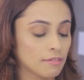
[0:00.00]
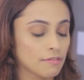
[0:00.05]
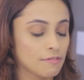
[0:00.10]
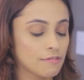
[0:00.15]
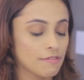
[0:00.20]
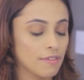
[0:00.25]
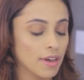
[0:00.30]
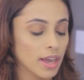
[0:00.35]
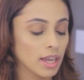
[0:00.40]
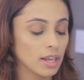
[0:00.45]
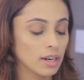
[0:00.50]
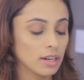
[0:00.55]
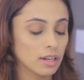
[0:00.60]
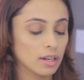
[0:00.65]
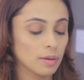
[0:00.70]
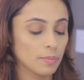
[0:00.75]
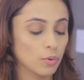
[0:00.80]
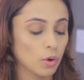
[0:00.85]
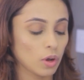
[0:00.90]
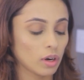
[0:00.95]
Very
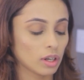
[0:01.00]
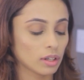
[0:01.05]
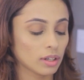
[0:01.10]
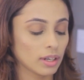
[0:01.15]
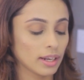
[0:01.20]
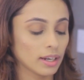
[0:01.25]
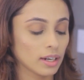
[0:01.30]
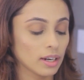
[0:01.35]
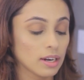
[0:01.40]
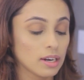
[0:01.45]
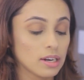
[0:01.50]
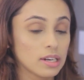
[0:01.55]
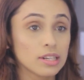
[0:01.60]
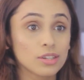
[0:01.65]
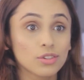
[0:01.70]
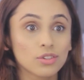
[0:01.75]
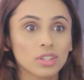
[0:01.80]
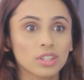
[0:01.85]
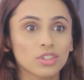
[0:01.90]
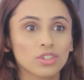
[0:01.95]
little product, like
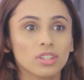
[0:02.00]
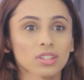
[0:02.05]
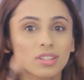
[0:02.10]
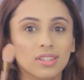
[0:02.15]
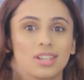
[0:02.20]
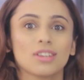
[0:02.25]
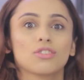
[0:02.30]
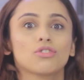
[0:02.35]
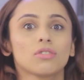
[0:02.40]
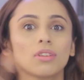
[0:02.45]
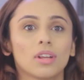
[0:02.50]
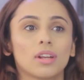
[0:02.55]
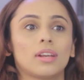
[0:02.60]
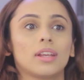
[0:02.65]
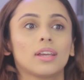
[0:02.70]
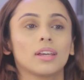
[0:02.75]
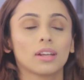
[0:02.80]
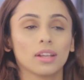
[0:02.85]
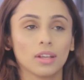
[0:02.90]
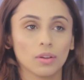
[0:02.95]
literally just touch it and
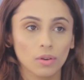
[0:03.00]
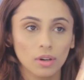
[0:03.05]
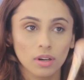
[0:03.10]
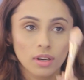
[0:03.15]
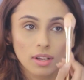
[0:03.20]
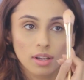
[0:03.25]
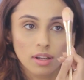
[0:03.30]
take it out